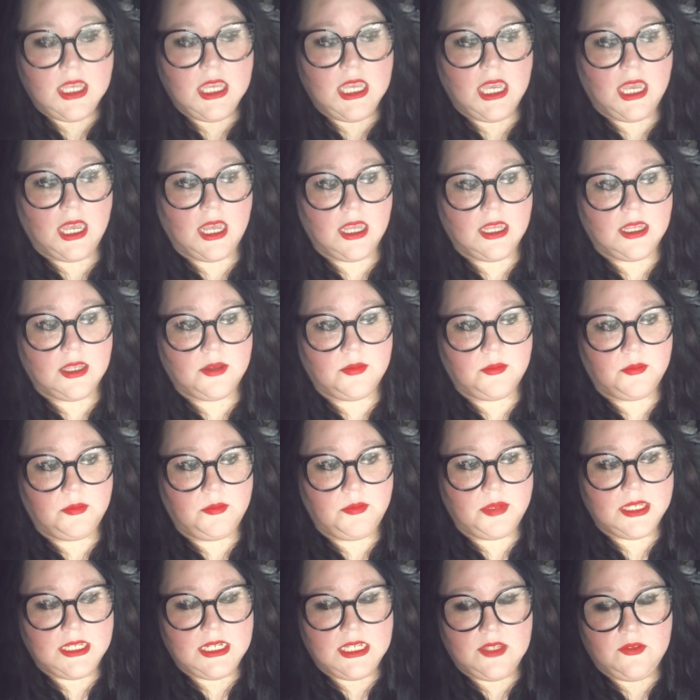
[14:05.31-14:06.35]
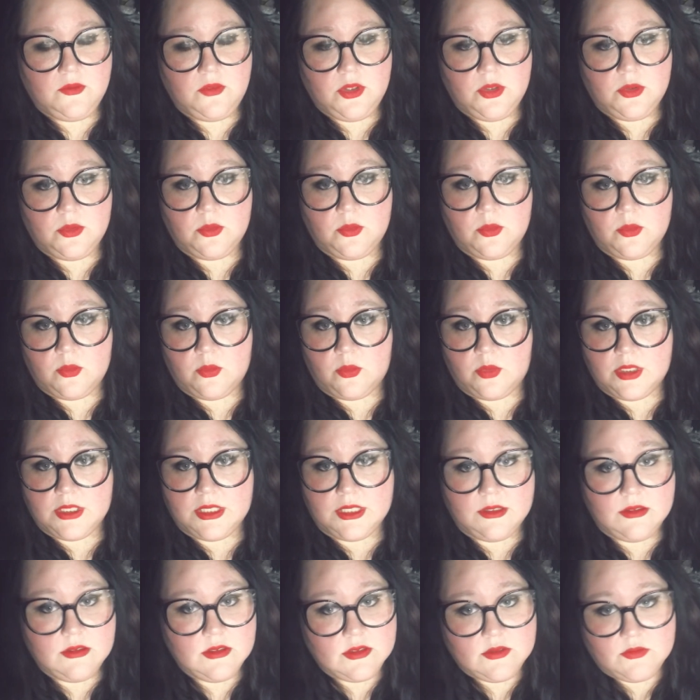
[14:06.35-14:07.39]
But if you would
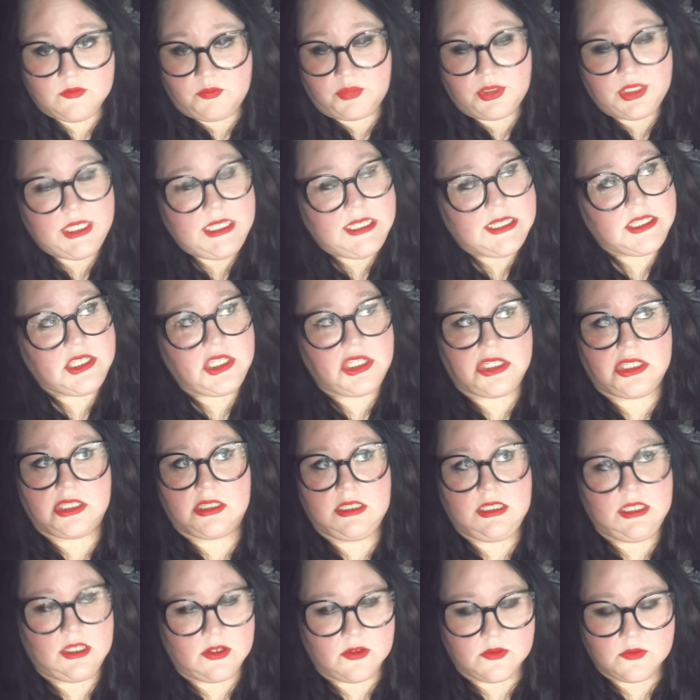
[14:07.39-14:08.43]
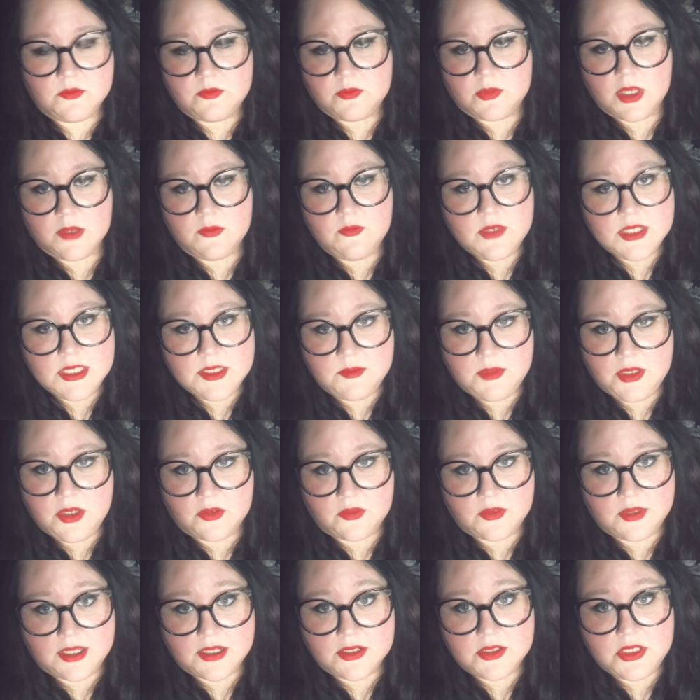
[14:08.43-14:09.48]
please just, you know, come visit me over
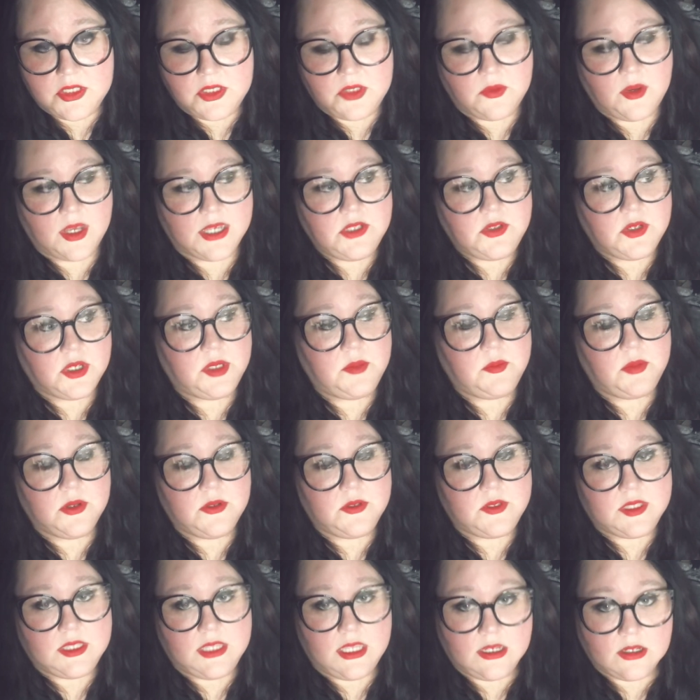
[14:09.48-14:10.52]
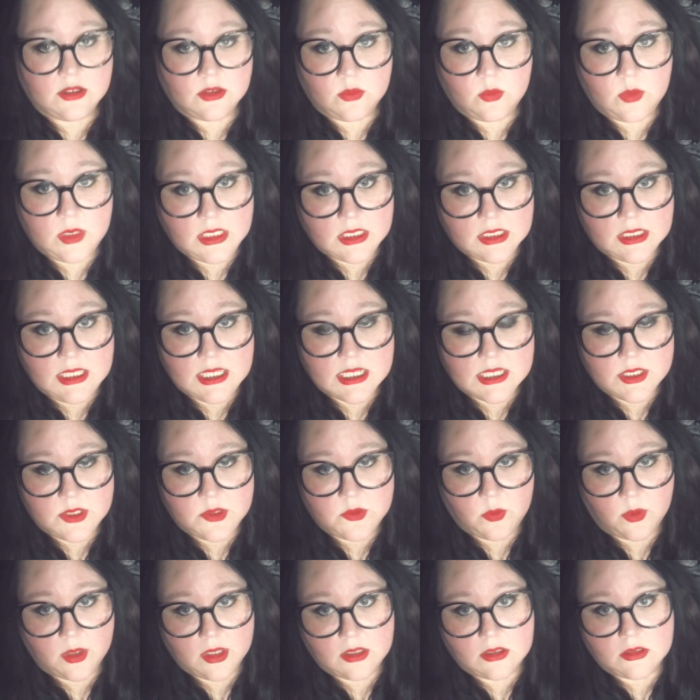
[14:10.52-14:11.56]
there too. I try to post there weekly as
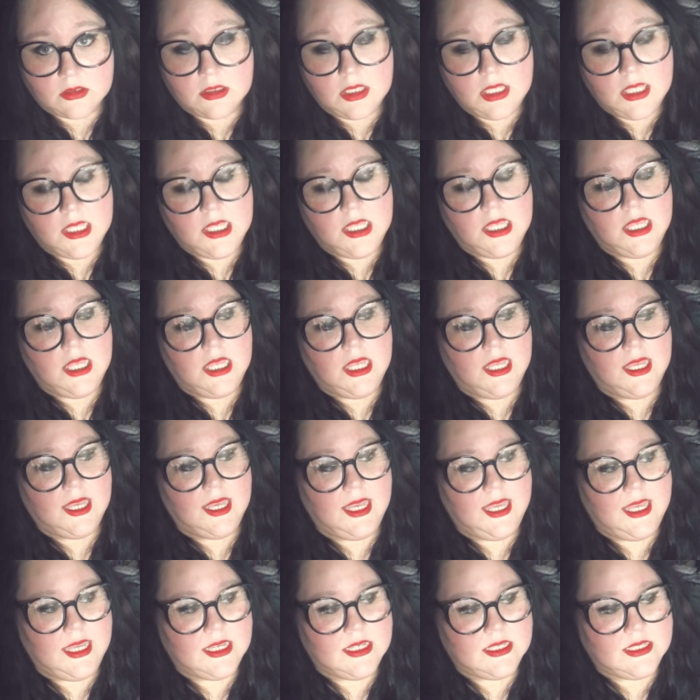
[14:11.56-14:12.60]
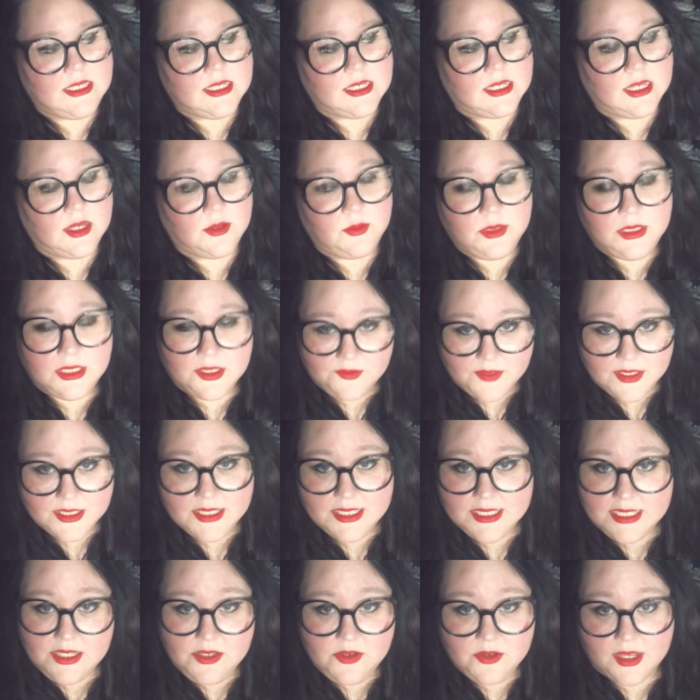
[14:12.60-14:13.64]
well. And I would love to see
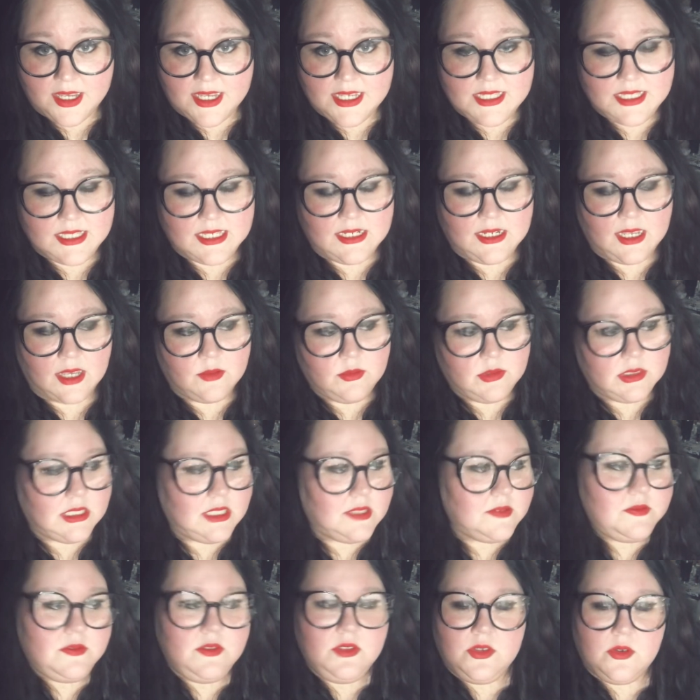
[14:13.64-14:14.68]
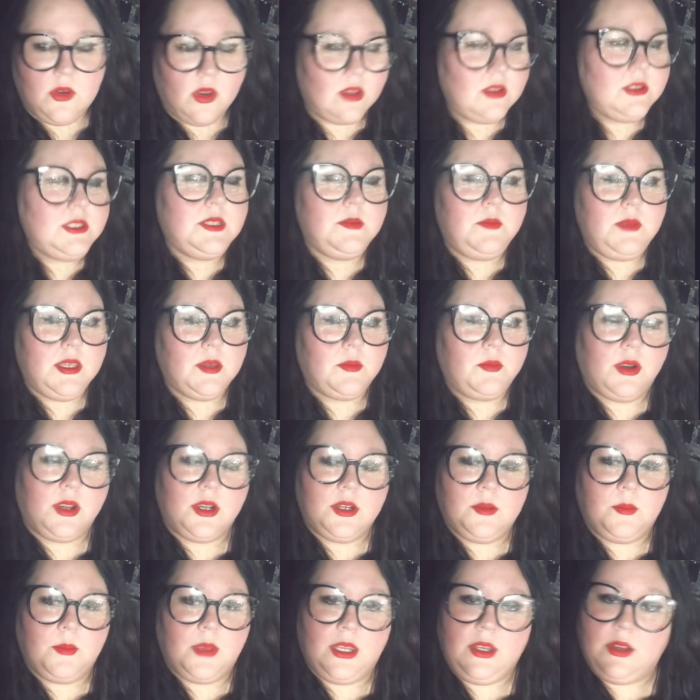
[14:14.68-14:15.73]
you guys, and I would love you all to be a part of
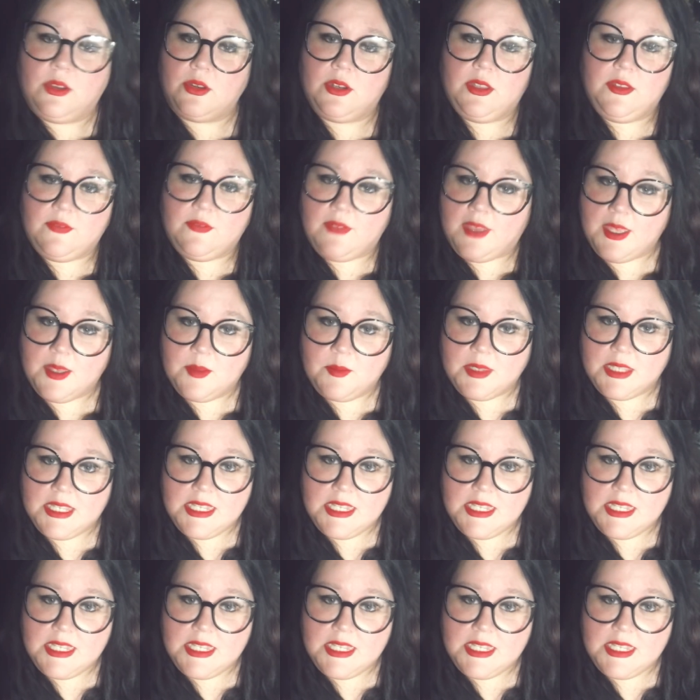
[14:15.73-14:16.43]
my nerdy family.